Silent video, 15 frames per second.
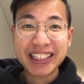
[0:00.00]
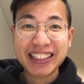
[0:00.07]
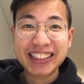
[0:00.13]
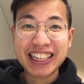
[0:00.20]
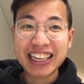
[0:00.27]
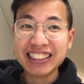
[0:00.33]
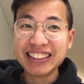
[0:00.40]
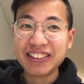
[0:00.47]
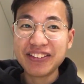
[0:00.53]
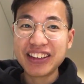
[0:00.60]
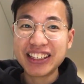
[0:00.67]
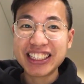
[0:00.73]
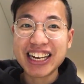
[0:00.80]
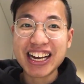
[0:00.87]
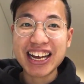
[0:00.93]
that is
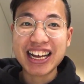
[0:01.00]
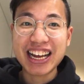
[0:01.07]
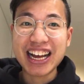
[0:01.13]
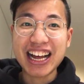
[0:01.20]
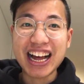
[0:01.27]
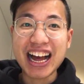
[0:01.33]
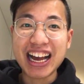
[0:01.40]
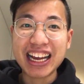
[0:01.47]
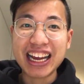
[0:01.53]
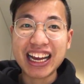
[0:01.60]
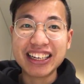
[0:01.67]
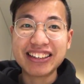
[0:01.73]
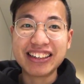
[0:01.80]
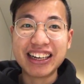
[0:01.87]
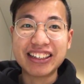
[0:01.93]
something that I
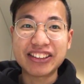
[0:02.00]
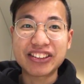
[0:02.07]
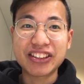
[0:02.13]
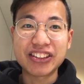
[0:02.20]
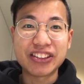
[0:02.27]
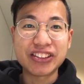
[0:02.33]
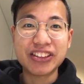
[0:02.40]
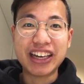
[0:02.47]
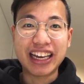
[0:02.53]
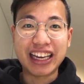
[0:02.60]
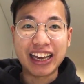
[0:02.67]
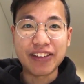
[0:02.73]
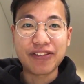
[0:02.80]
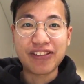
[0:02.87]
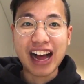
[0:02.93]
actually enjoy doing
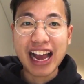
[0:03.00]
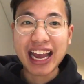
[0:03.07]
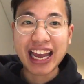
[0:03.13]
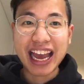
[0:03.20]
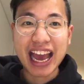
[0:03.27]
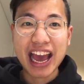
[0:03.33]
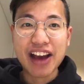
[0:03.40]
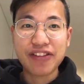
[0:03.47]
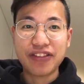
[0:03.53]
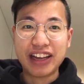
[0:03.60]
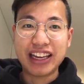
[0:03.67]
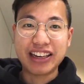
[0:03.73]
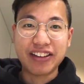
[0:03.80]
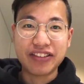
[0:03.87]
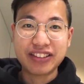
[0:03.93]
if I
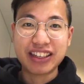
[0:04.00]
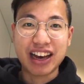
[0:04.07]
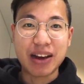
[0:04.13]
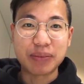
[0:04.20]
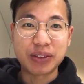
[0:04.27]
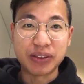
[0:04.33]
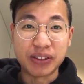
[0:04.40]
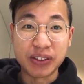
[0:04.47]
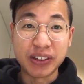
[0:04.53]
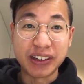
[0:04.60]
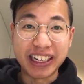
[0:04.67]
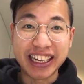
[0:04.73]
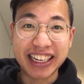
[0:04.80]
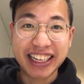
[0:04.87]
have enough time to do it.